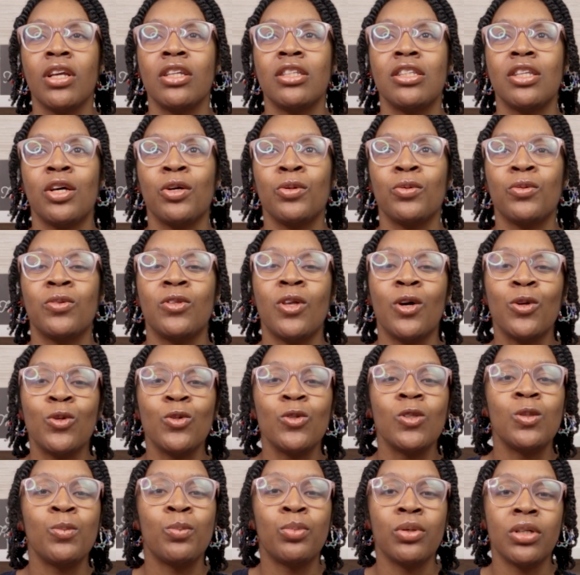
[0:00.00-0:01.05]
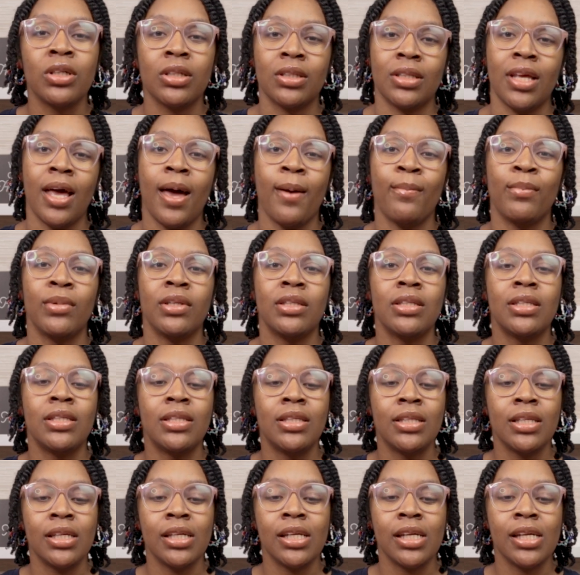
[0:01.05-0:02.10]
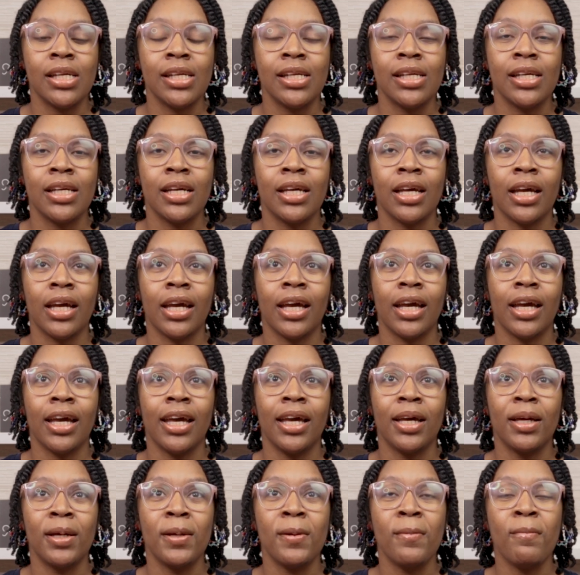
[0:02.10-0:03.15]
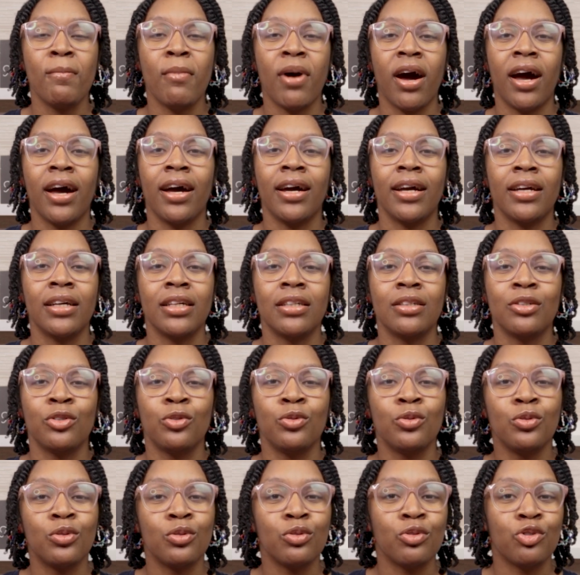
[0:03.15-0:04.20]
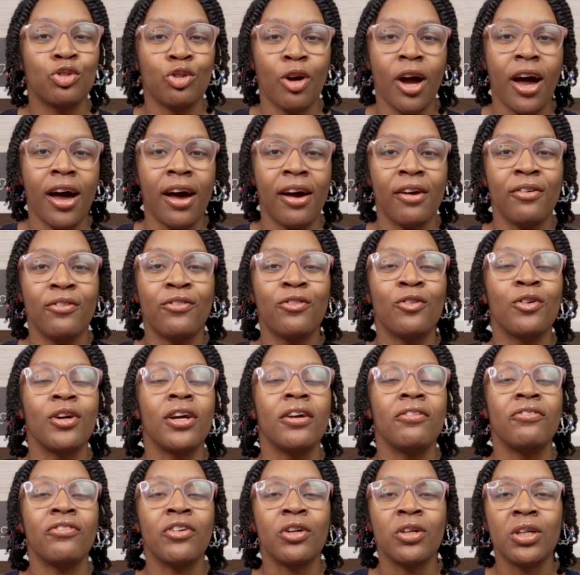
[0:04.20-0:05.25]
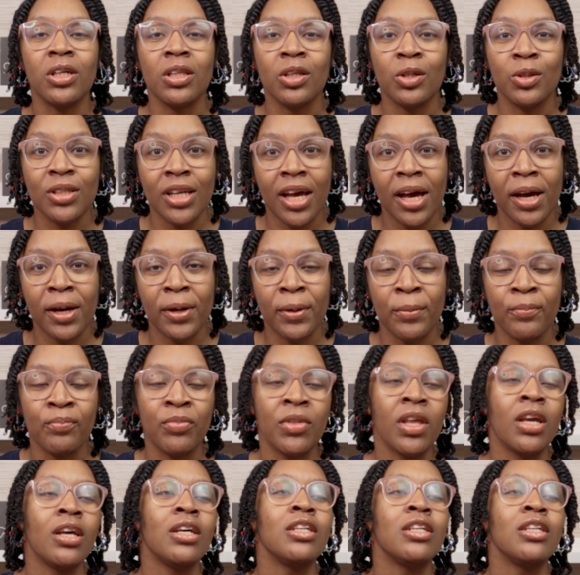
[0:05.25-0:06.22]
So those books have been sitting in my Google Drive for a very long time.